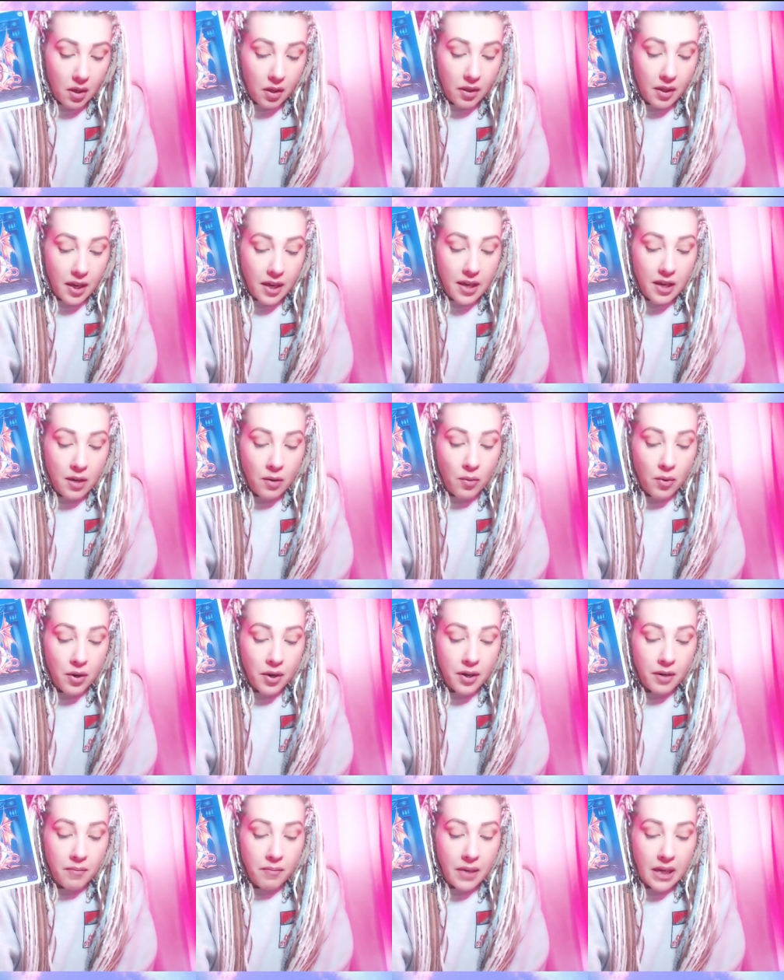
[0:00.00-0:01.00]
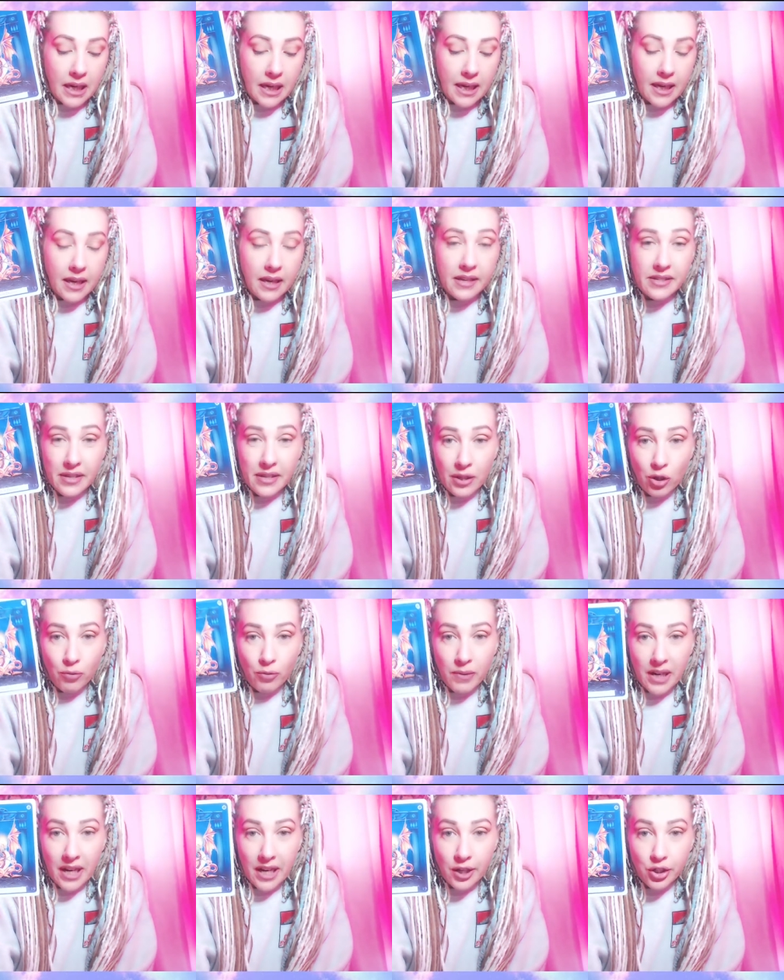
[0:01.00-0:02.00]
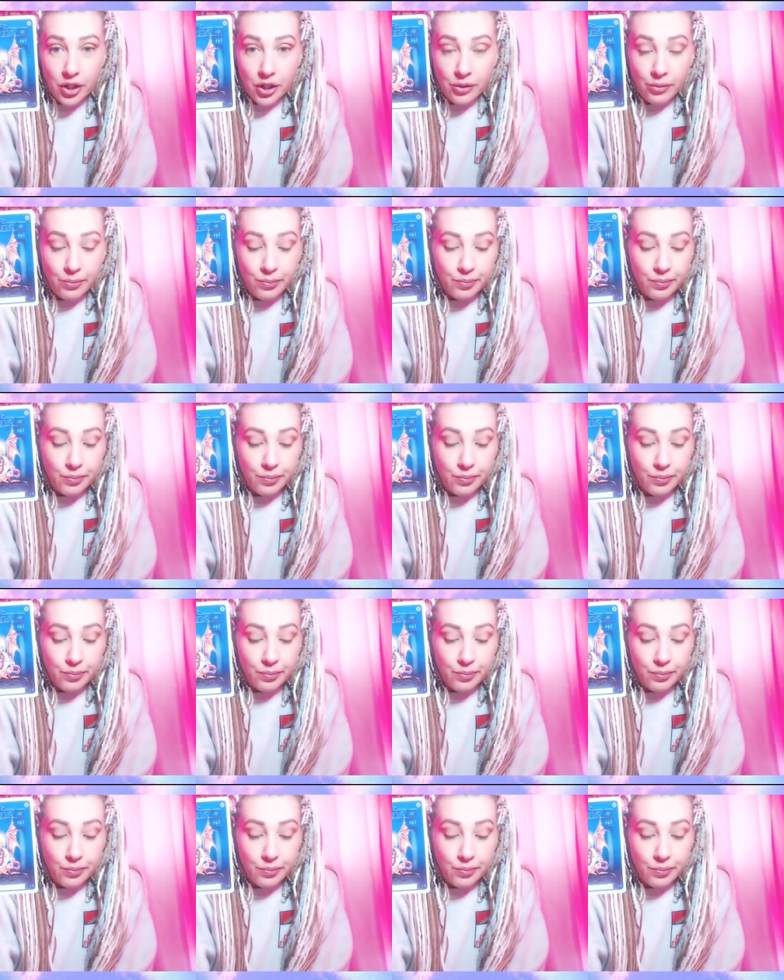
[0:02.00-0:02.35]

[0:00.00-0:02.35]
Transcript: The key word meaning is illumination.